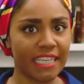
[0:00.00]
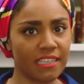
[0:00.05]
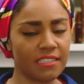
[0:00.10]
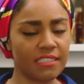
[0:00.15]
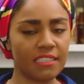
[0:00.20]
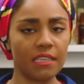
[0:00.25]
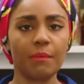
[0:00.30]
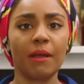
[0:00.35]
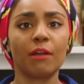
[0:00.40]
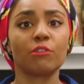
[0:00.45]

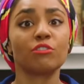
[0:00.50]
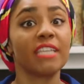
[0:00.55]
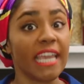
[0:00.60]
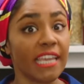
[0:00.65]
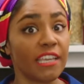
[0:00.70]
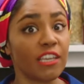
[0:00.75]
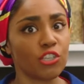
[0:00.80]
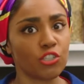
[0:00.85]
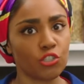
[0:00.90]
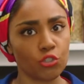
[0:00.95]
guilty about
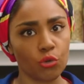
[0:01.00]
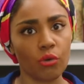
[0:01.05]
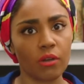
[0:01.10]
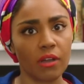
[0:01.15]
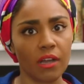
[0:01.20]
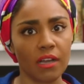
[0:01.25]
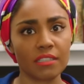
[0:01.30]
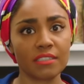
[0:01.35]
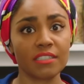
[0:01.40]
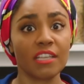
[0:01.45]
taking
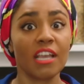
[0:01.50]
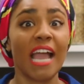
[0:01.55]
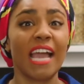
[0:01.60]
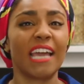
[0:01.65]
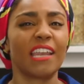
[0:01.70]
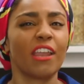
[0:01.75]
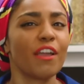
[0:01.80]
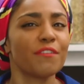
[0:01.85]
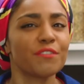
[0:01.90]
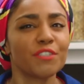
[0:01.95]
shortcuts
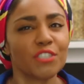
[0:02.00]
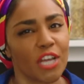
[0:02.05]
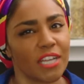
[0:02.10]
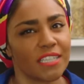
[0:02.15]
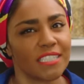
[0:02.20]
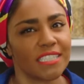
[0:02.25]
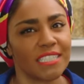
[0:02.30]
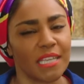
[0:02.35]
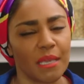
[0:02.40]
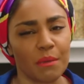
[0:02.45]
and I've
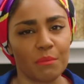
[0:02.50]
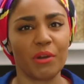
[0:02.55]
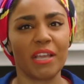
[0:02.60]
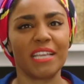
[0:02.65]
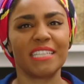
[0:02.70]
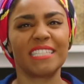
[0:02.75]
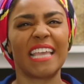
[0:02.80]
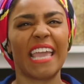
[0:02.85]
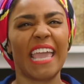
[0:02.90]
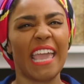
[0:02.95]
started to
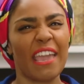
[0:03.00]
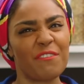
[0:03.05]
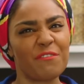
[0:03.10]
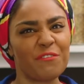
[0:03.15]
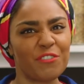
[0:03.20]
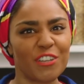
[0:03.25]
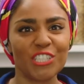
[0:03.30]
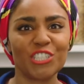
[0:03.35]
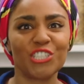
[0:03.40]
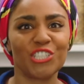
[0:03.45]
embrace
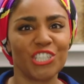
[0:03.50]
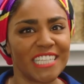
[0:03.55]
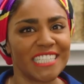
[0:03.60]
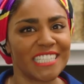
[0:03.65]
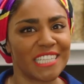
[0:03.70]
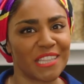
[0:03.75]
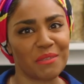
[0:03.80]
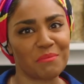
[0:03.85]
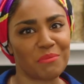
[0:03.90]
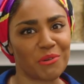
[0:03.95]
every cheat in the